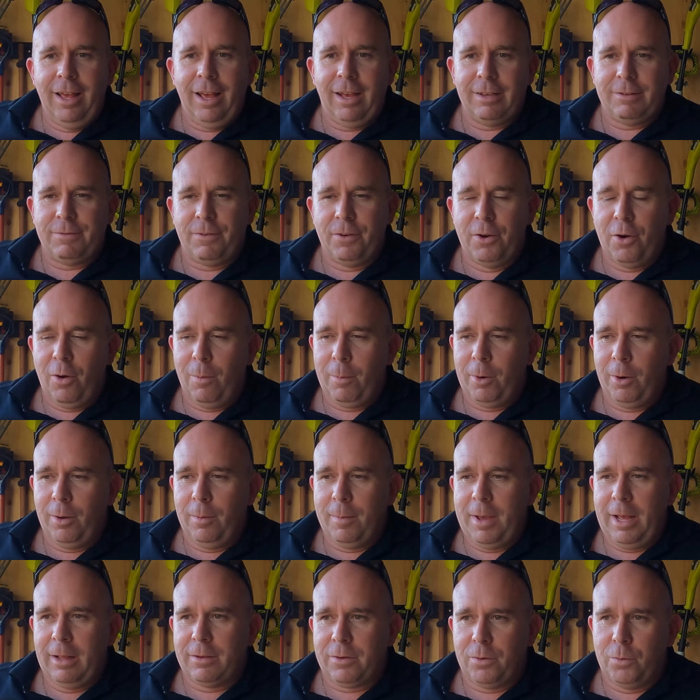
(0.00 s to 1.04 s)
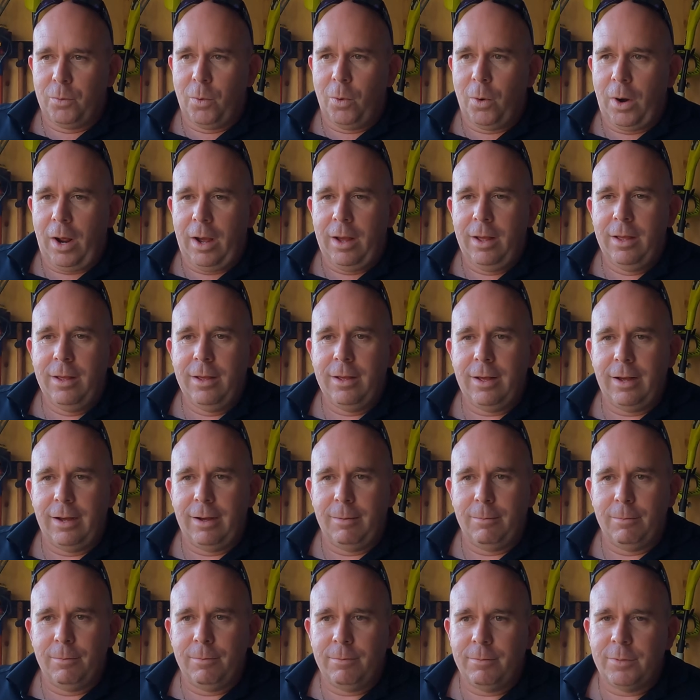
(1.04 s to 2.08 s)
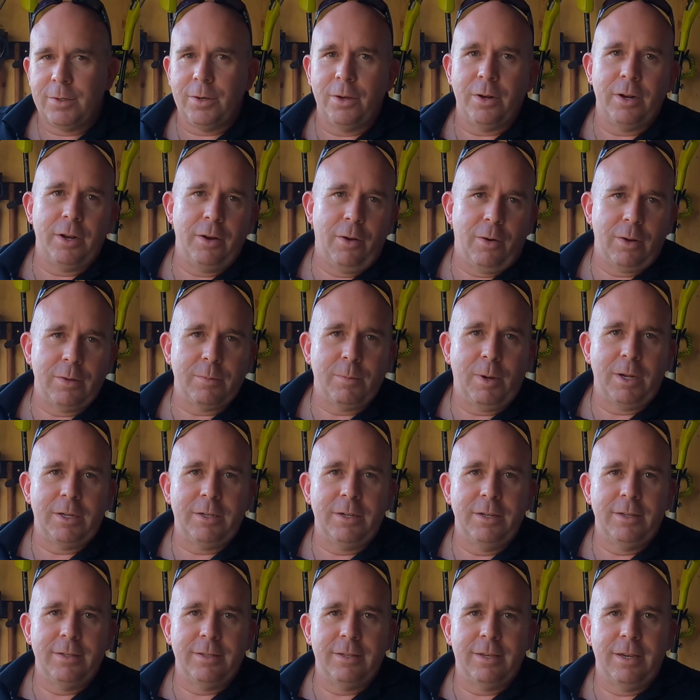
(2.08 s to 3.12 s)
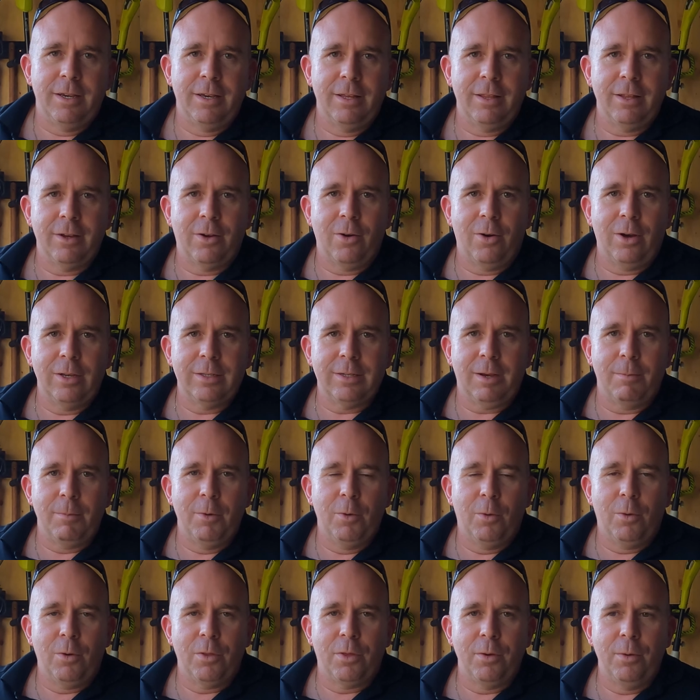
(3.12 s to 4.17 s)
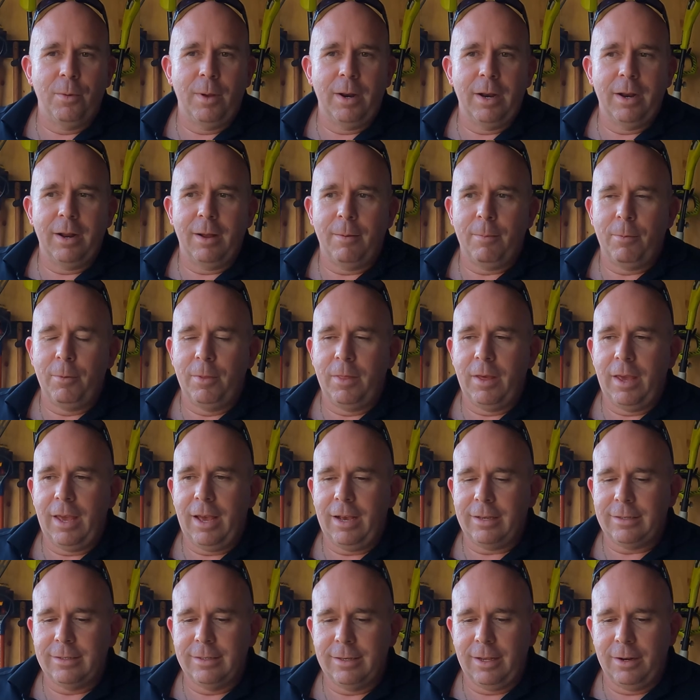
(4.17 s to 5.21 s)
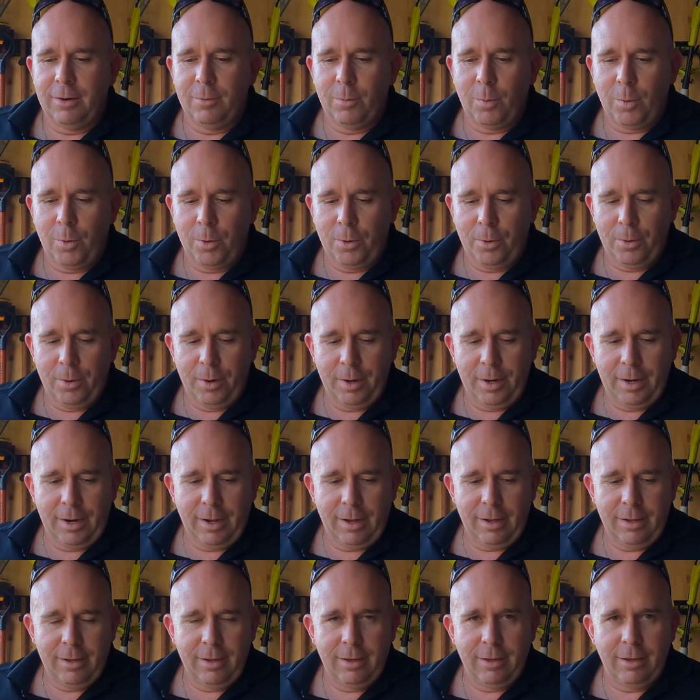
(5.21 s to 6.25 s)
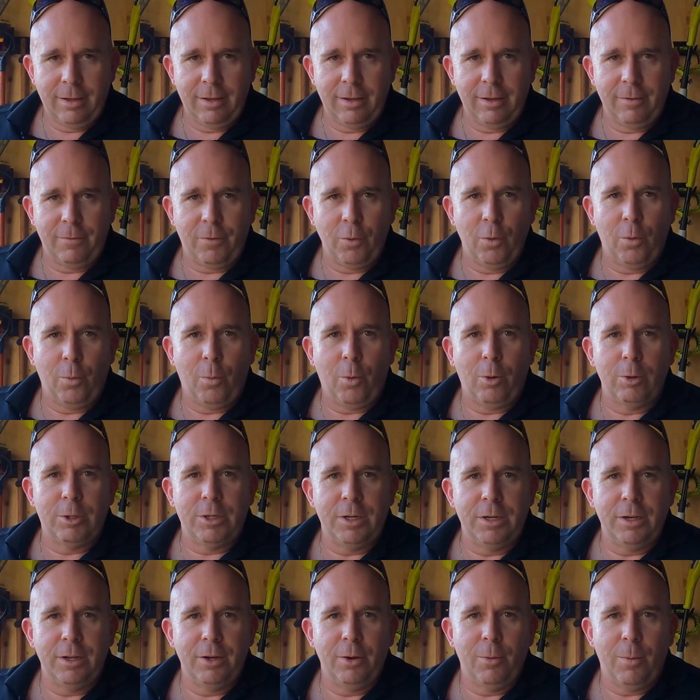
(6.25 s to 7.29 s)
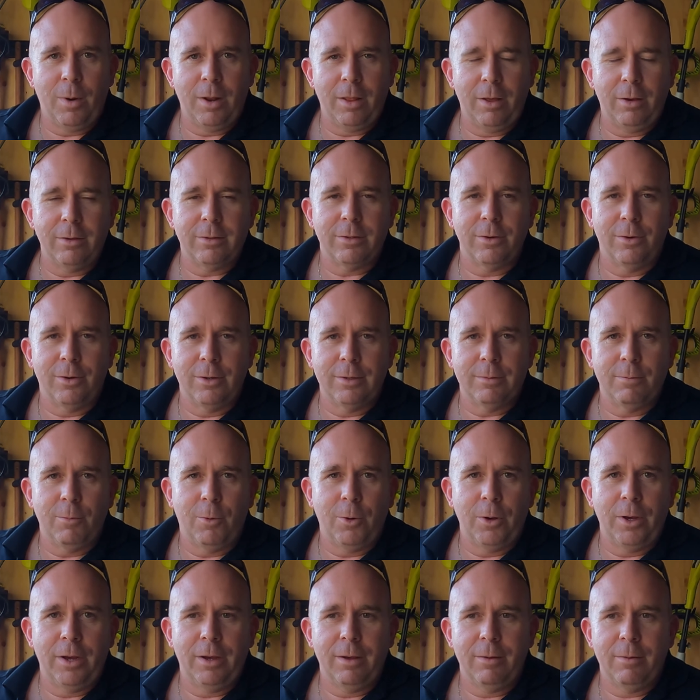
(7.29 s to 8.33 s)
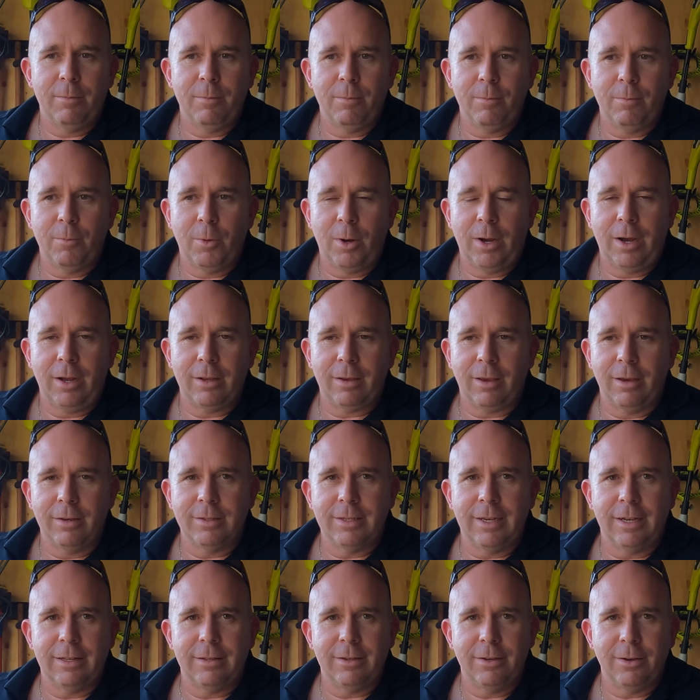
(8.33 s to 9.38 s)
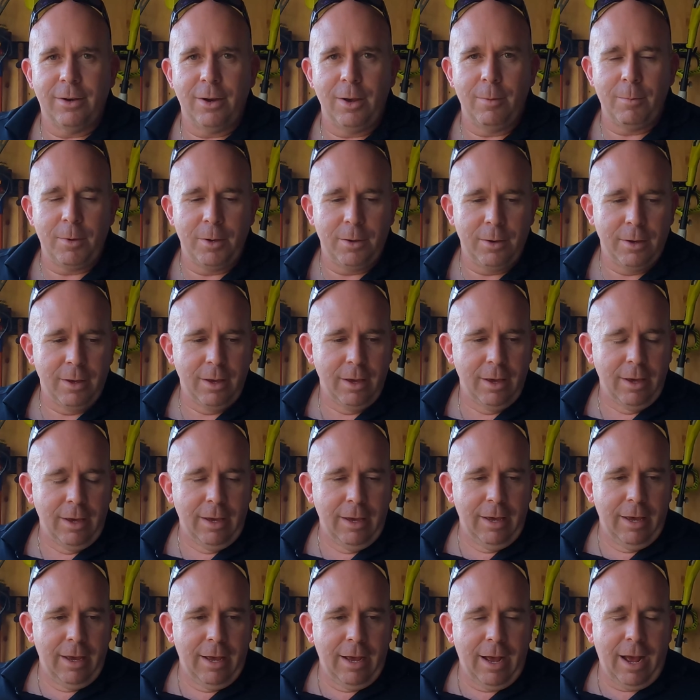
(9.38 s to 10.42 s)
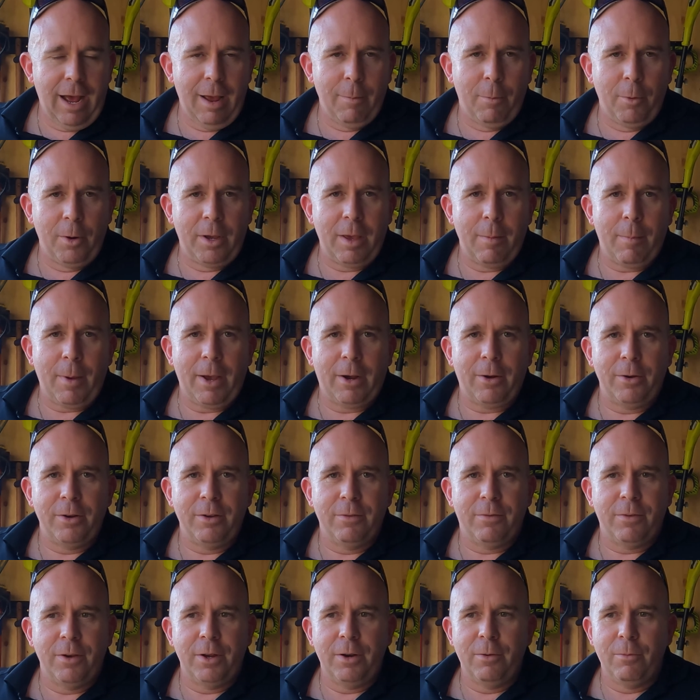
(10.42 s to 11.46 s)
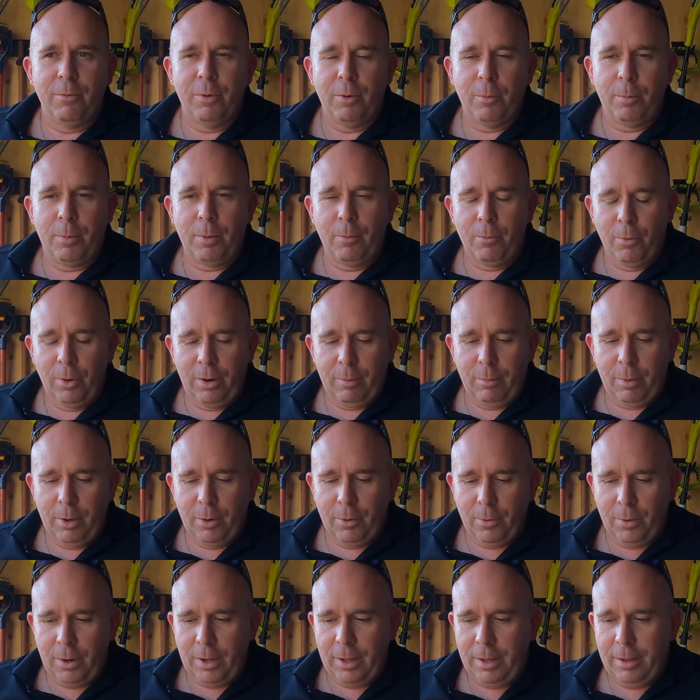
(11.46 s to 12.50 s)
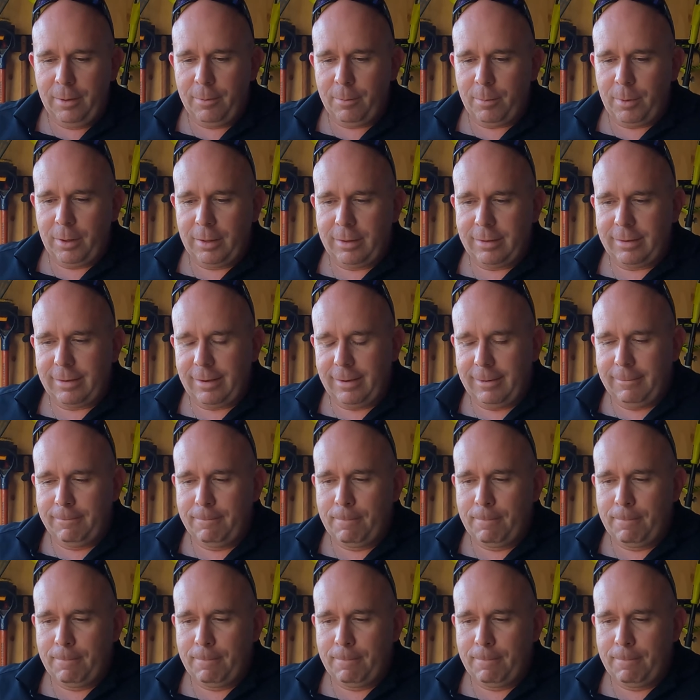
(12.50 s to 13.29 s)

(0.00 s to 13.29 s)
that's phenomenal amounts of water. Certainly not as much as the guys up north who ended up with their houses underwater. And if you're watching and you're one of those guys, my heart goes out to you. I hope you're able to get back on your feet and rebuild. But